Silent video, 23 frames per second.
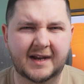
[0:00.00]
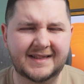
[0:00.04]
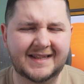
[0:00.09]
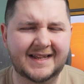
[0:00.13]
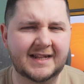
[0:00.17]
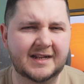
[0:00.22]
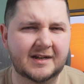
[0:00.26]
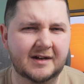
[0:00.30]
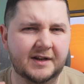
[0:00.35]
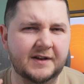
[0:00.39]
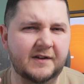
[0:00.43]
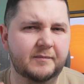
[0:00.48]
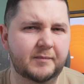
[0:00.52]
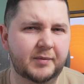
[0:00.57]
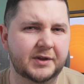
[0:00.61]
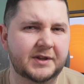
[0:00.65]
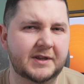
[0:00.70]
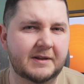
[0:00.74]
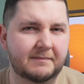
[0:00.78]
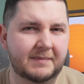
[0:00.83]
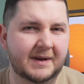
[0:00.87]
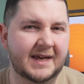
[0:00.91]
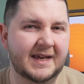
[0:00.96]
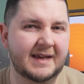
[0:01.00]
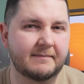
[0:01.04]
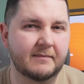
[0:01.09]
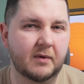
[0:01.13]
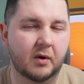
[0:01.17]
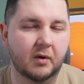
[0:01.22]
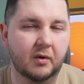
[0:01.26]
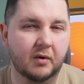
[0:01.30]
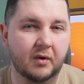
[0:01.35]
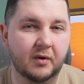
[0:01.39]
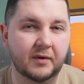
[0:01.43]
I did kind of put the blame
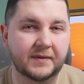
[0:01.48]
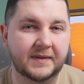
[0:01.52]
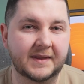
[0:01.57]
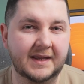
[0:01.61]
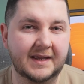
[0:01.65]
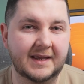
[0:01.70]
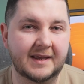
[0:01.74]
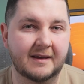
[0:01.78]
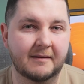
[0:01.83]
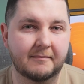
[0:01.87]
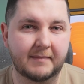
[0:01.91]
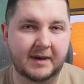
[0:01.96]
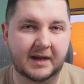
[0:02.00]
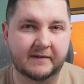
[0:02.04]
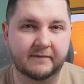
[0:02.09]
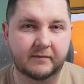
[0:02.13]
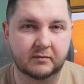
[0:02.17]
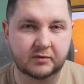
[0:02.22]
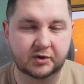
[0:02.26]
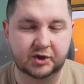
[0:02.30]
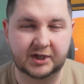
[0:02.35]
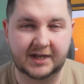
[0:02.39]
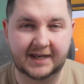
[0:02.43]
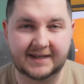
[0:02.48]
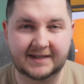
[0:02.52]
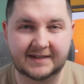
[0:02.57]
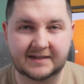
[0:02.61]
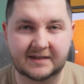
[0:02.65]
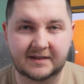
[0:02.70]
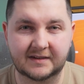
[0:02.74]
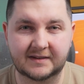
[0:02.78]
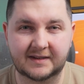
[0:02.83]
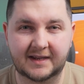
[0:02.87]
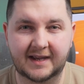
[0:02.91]
on the MacForge
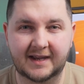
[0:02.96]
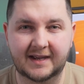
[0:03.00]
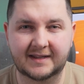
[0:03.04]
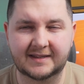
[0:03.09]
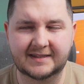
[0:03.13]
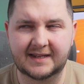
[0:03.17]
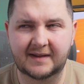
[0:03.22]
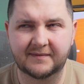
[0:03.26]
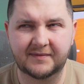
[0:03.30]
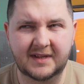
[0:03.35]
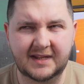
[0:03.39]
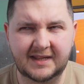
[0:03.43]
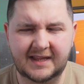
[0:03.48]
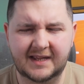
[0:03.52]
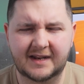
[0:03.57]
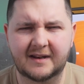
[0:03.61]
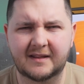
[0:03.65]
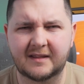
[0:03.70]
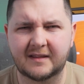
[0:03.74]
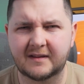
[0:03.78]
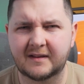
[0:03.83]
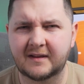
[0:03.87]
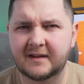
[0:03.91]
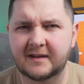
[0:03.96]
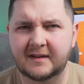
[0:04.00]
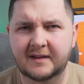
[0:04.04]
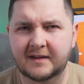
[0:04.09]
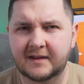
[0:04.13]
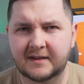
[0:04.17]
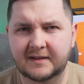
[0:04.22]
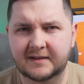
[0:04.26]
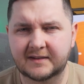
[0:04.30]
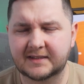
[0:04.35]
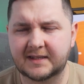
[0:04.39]
case and something didn't,
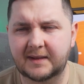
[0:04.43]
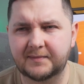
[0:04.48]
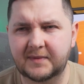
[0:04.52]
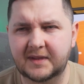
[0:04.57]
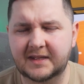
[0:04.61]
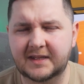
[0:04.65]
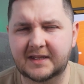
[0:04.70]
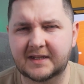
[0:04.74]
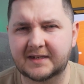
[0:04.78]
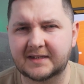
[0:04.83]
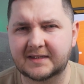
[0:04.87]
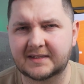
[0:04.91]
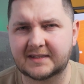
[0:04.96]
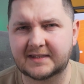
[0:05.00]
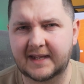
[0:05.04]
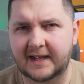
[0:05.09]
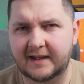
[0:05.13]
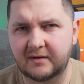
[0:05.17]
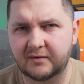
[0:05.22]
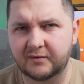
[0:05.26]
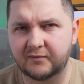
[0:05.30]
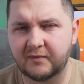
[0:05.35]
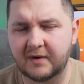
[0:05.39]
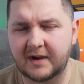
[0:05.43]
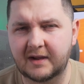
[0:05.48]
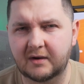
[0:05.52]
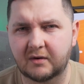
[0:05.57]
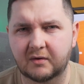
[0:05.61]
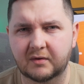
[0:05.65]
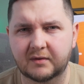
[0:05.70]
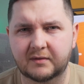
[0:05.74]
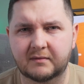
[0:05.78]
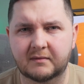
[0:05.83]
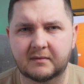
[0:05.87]
something didn't sound right
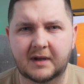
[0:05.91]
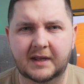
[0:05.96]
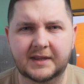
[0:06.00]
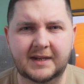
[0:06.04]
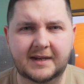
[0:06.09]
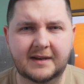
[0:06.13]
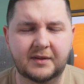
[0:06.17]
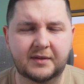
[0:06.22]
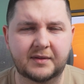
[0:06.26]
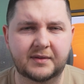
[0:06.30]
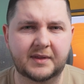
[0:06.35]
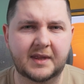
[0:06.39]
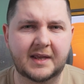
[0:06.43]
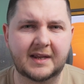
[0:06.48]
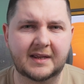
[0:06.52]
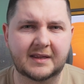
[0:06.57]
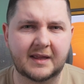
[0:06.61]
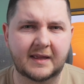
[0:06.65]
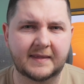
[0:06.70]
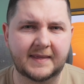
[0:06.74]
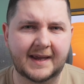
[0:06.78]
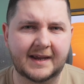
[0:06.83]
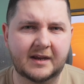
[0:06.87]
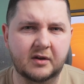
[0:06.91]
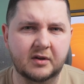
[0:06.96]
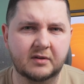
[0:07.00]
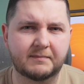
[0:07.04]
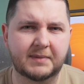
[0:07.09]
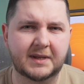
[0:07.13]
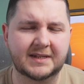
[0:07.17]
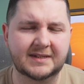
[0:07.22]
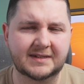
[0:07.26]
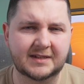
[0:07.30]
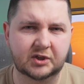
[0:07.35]
or I didn't think that that could
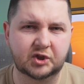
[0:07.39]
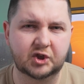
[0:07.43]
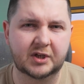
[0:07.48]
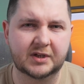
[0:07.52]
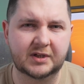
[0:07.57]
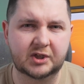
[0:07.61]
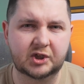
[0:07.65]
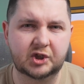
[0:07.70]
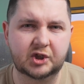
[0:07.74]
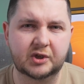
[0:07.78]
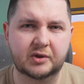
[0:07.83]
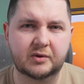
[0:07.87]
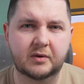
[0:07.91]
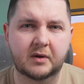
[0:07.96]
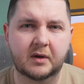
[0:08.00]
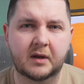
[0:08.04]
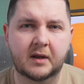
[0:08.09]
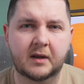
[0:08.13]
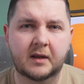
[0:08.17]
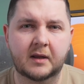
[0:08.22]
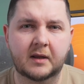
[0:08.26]
be such an issue.